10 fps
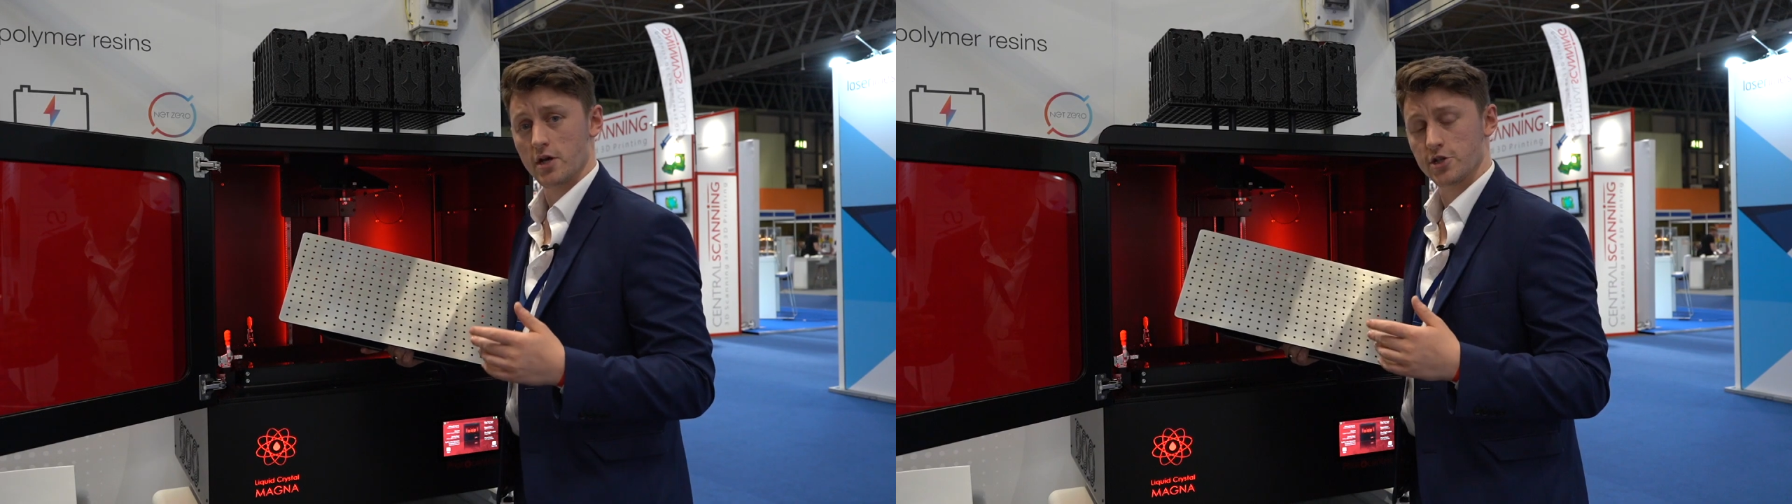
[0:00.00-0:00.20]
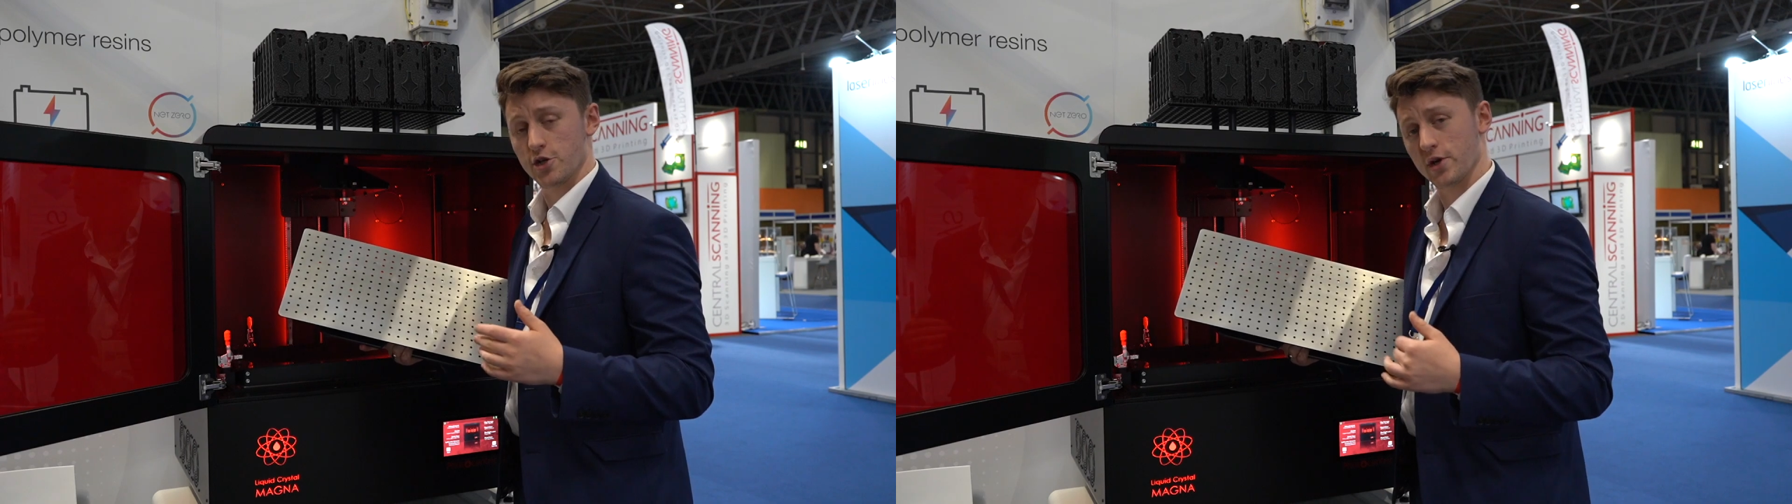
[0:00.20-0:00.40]

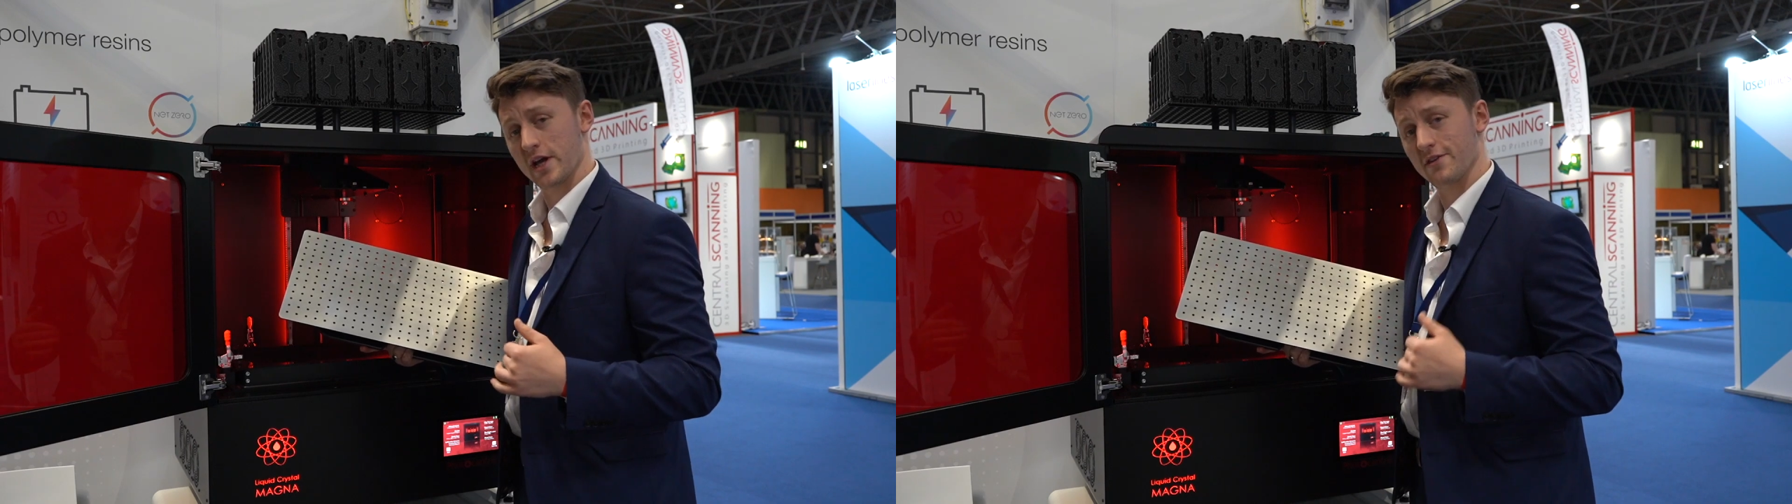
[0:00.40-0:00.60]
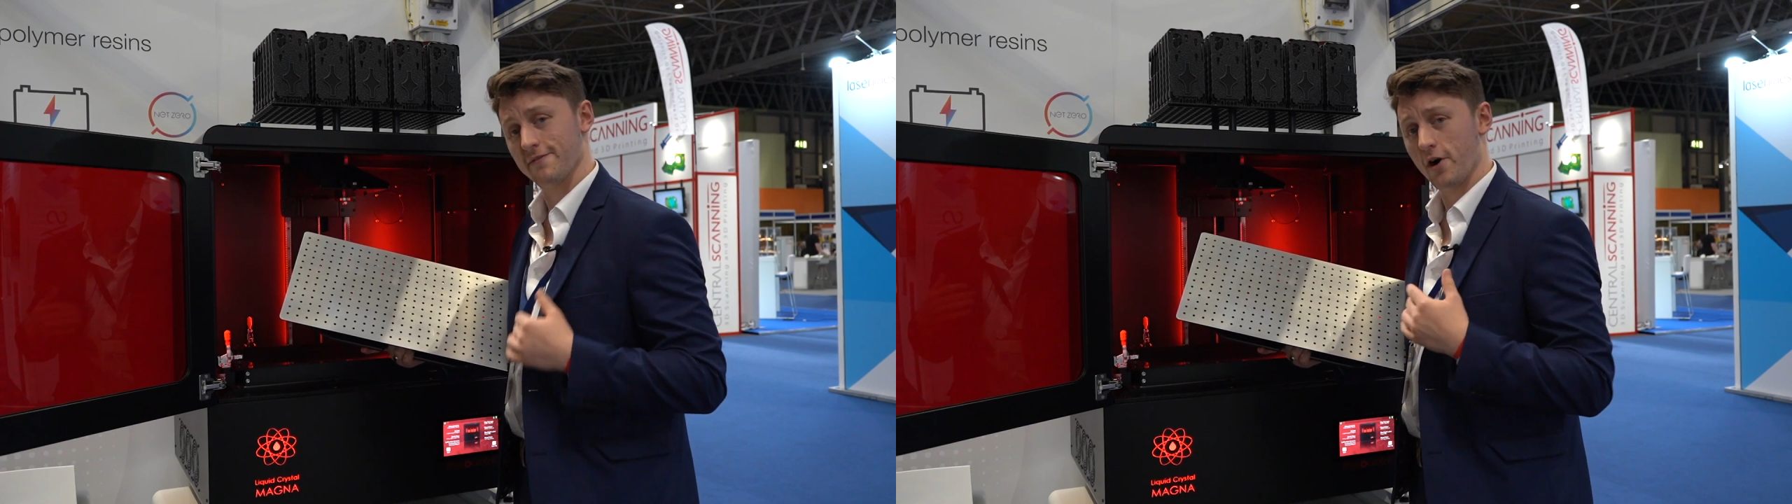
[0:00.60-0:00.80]
so you can
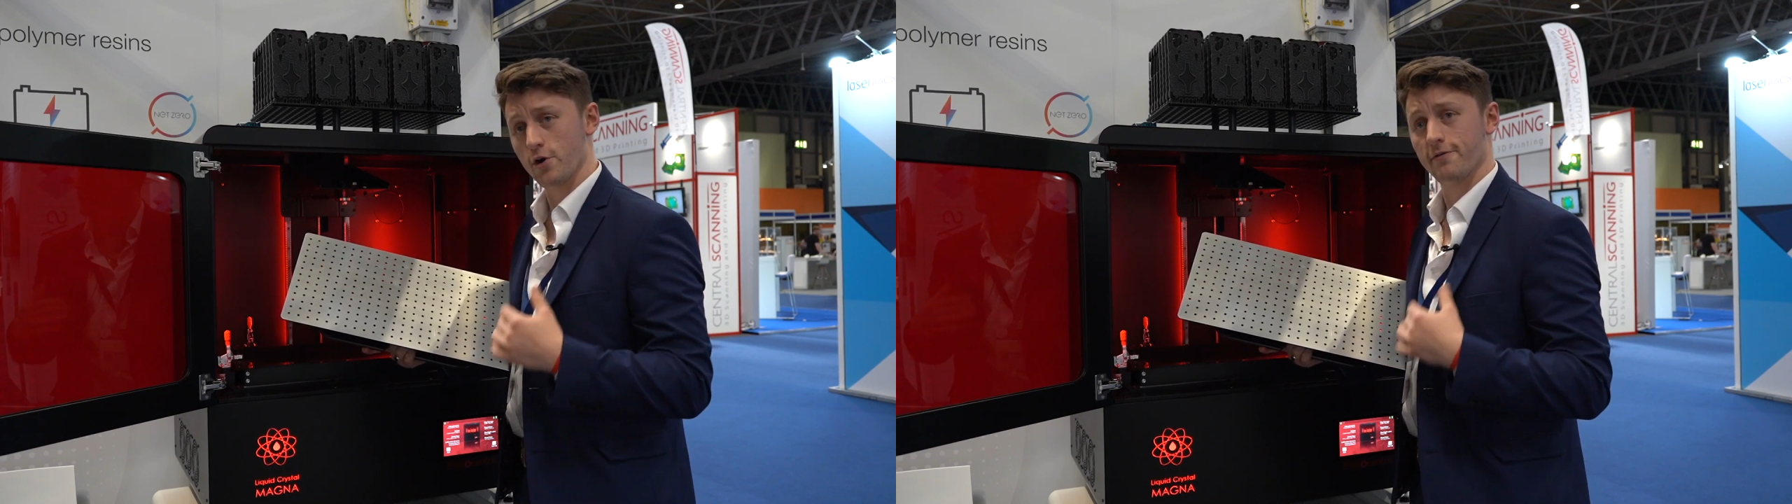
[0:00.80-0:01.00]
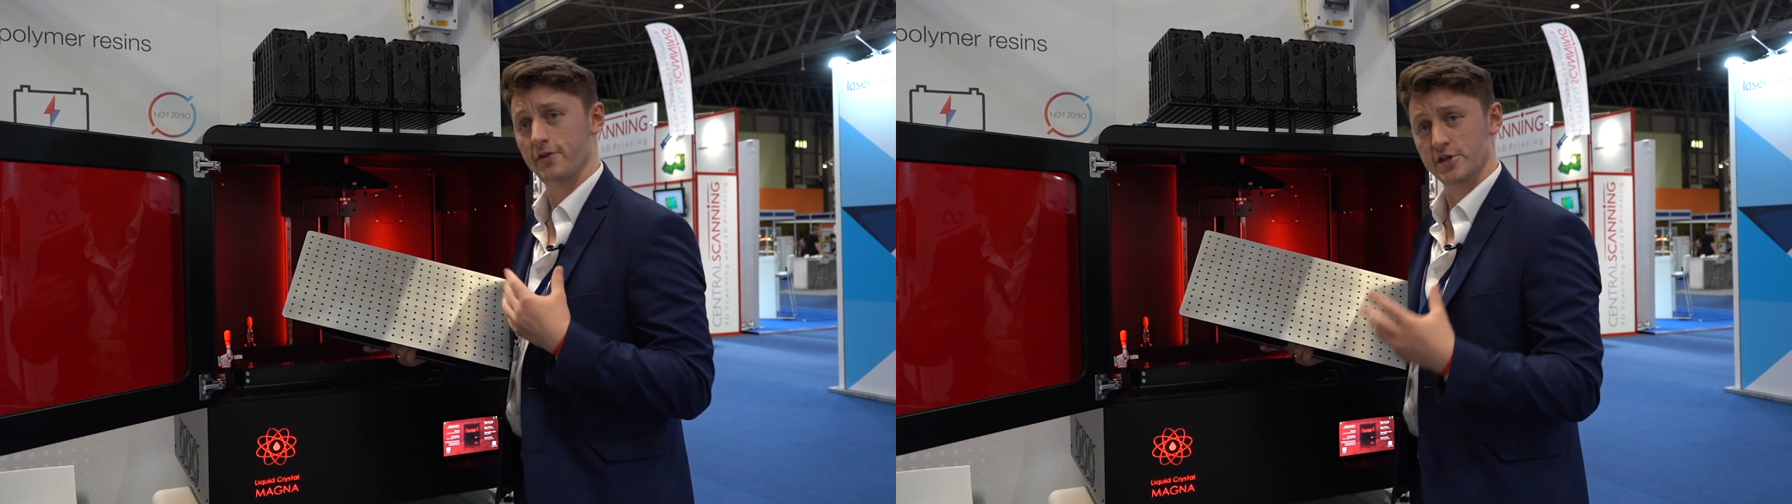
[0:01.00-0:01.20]
get the
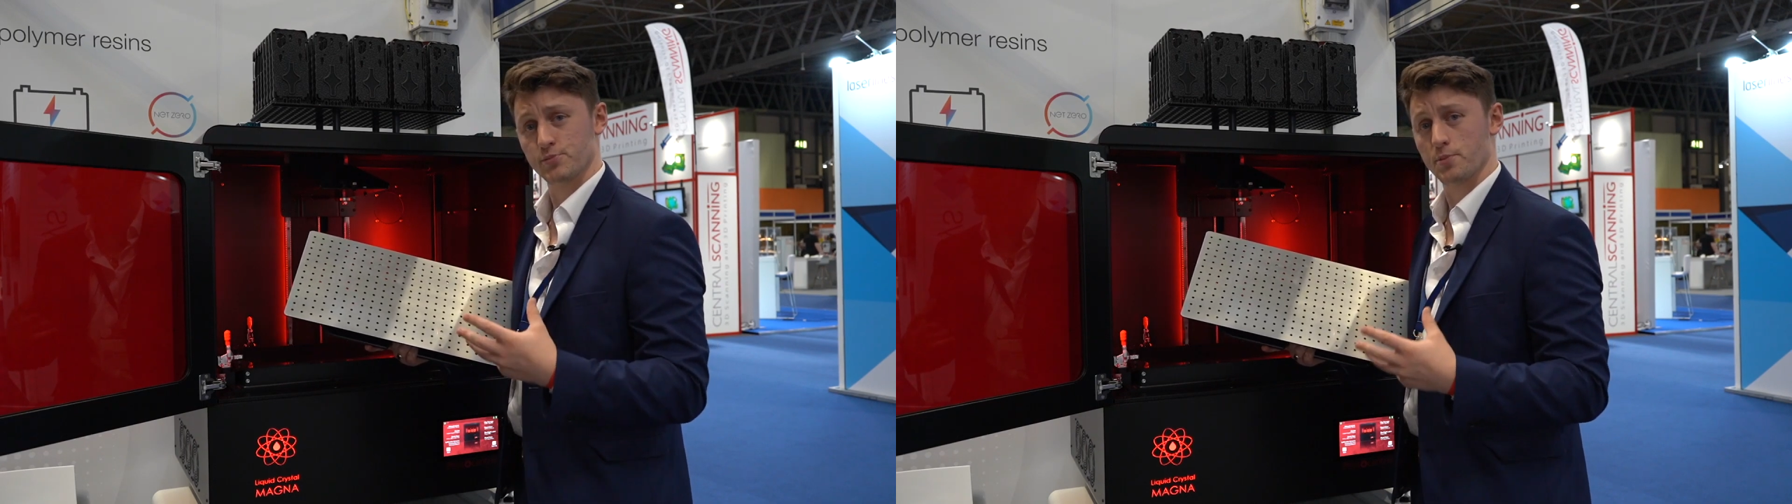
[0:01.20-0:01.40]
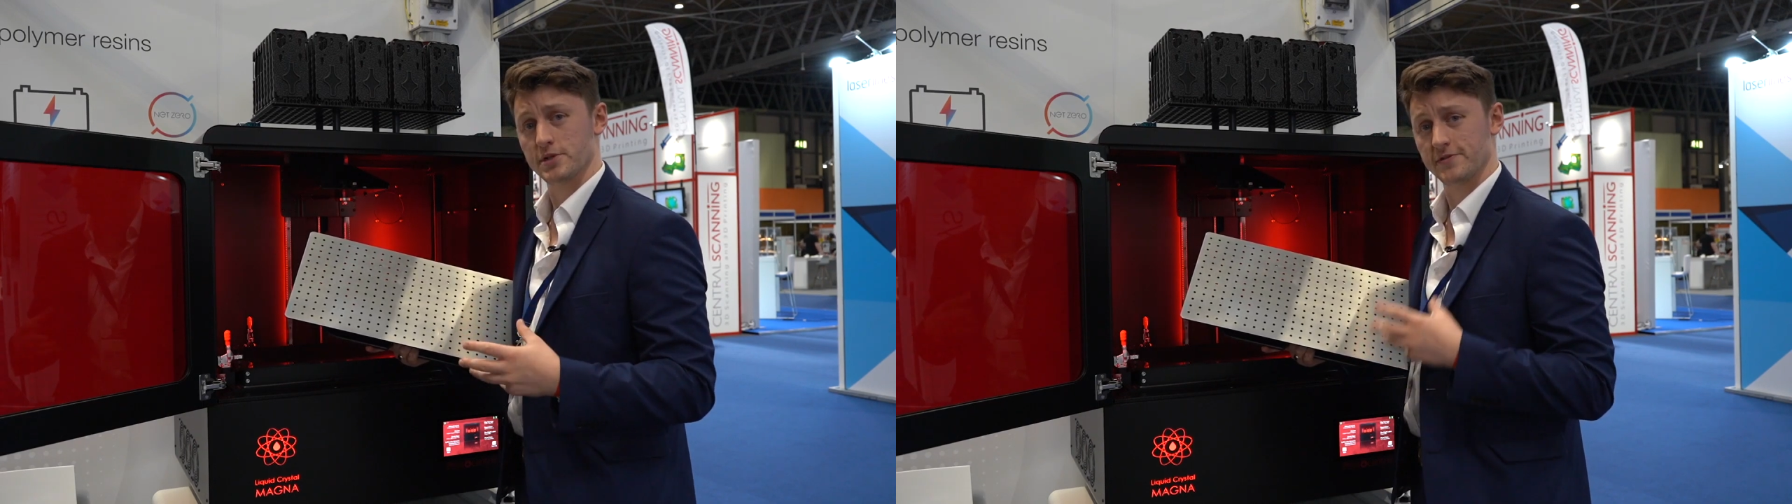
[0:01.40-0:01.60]
final
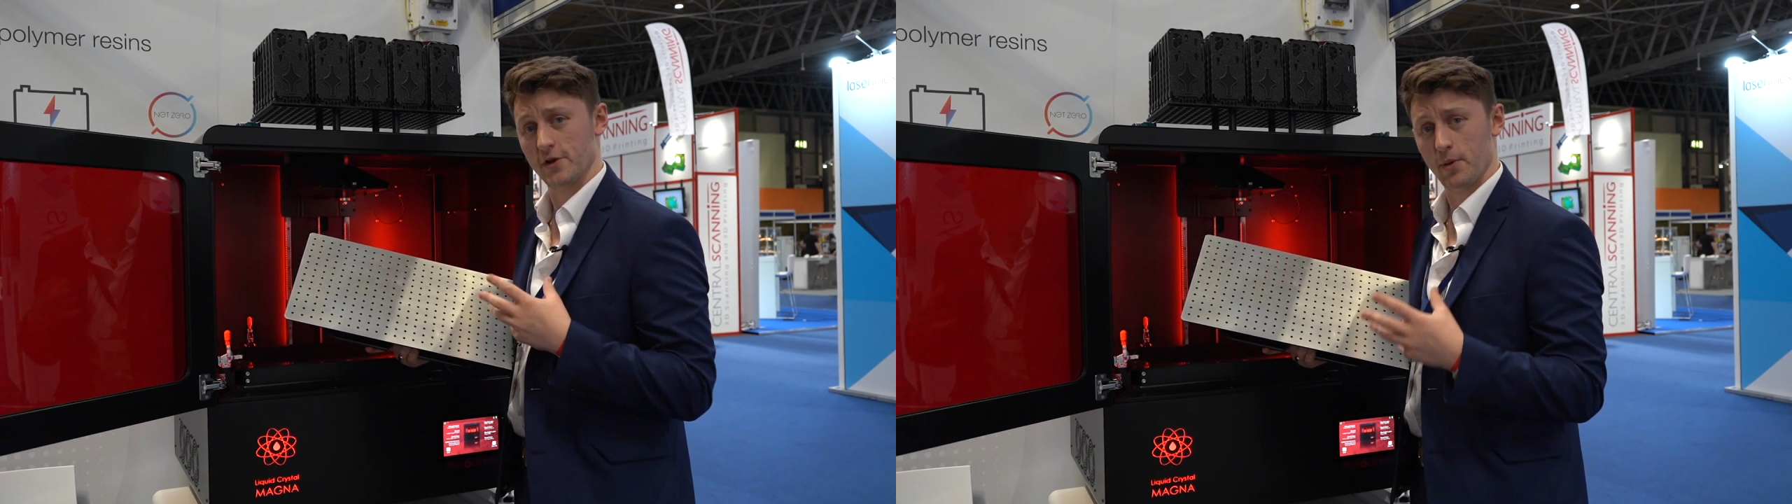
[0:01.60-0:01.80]
finished properties for